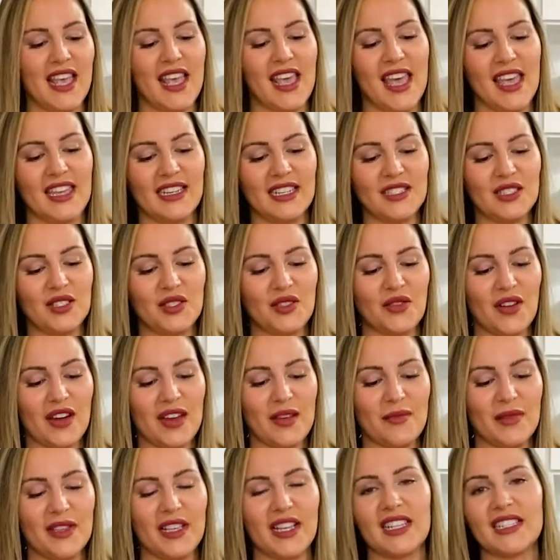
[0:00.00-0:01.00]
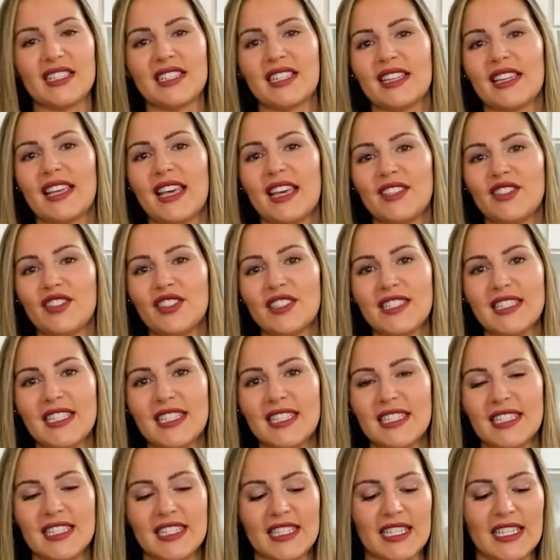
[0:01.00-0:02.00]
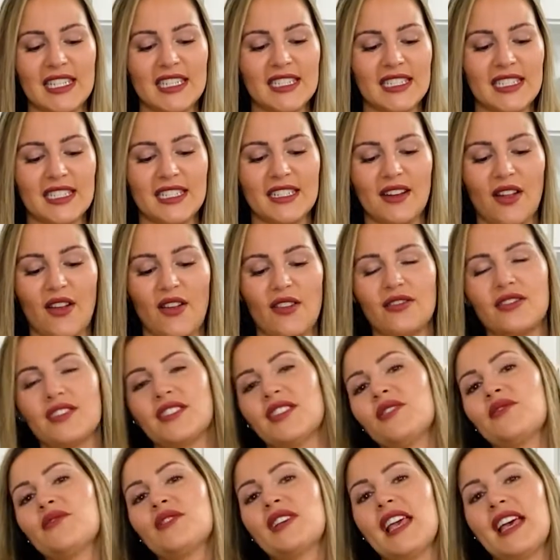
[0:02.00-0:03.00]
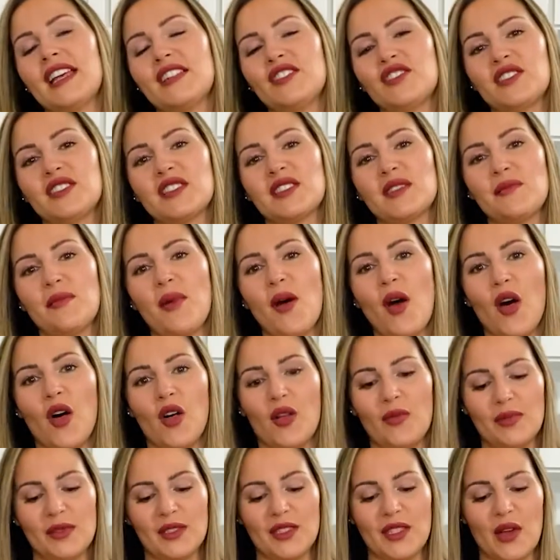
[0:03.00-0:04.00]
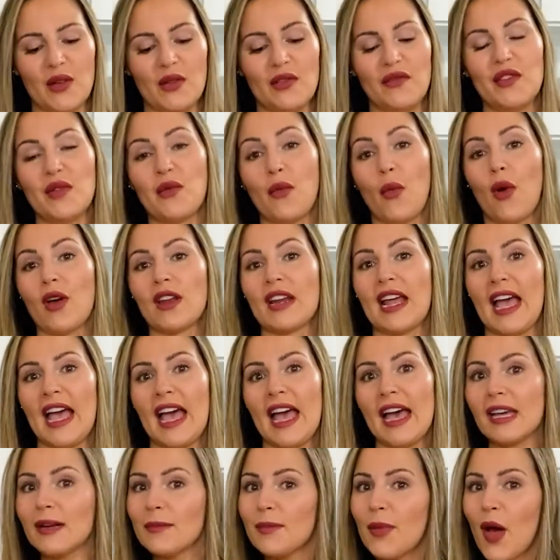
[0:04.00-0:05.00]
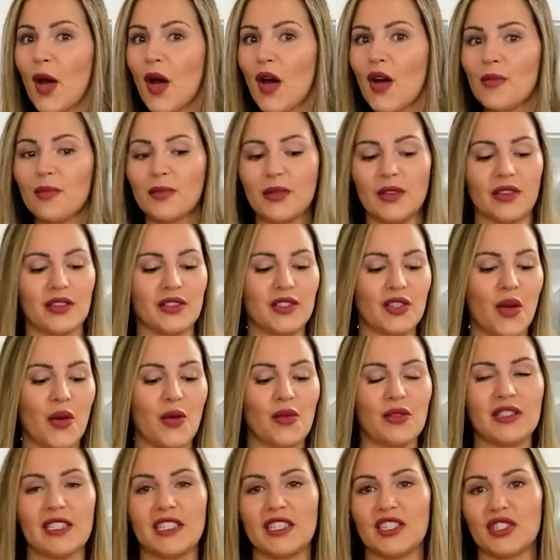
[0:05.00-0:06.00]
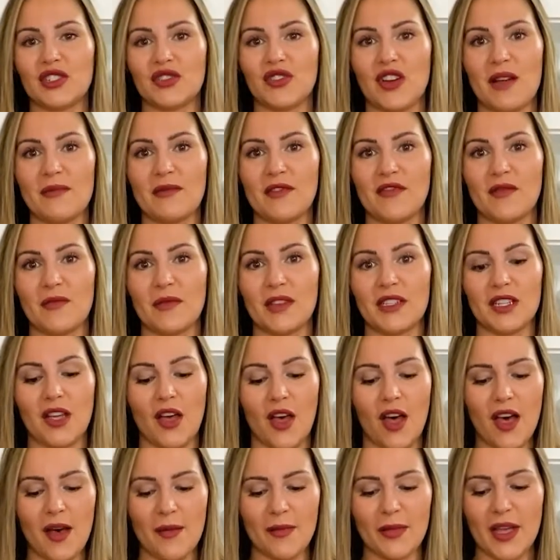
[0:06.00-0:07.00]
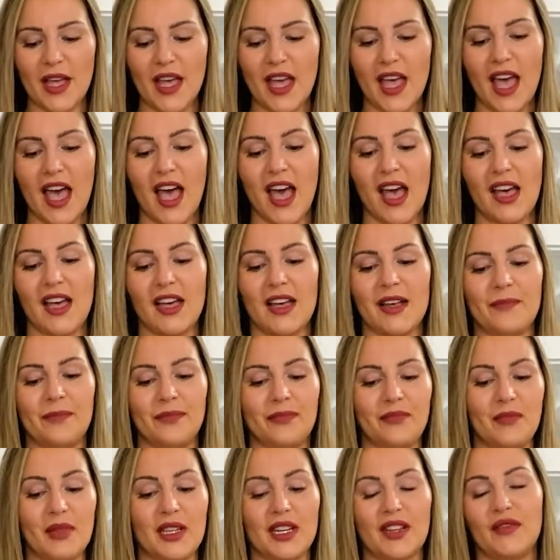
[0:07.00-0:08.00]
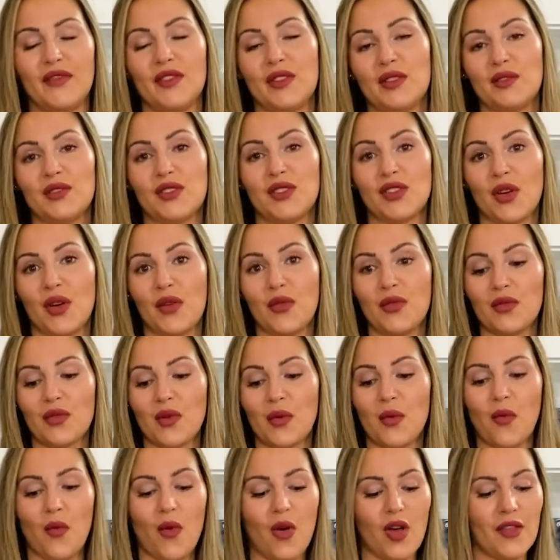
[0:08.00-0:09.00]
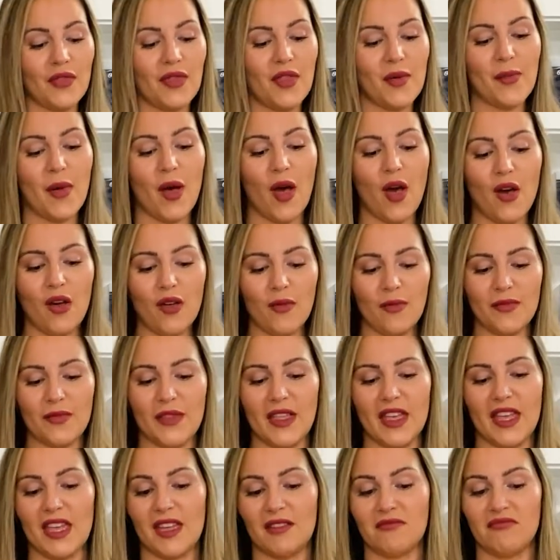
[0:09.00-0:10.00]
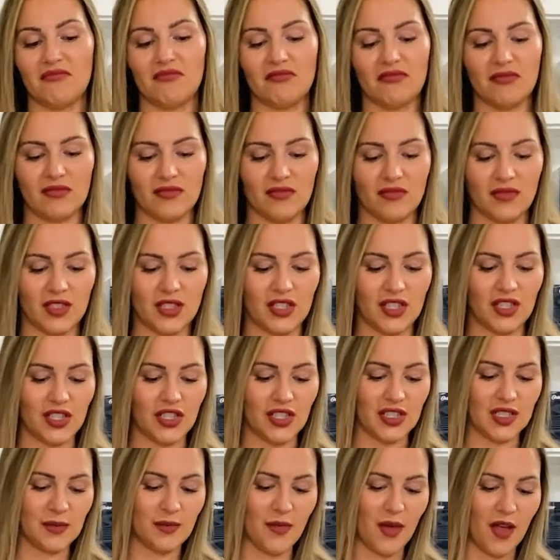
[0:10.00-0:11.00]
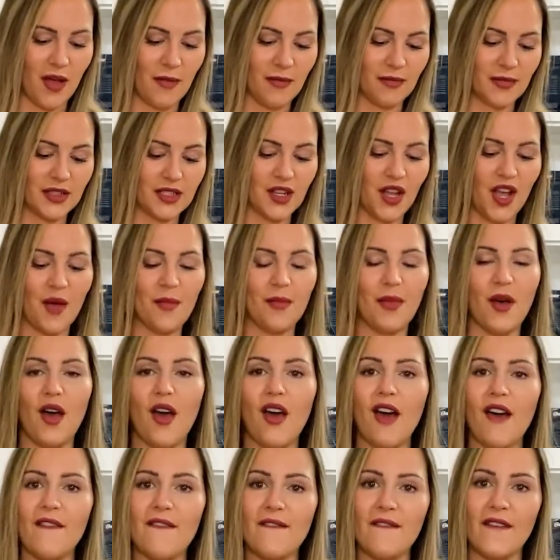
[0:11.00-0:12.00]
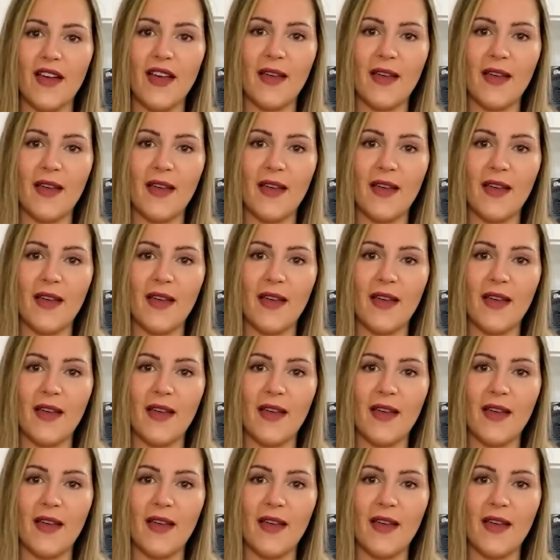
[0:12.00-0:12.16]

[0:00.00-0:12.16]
And it's great because it catches the seeds and it also catches the pulp. So if you want to add pulp, you can totally just grab it from the top. But if you don't want the pulp, then you just pop the top off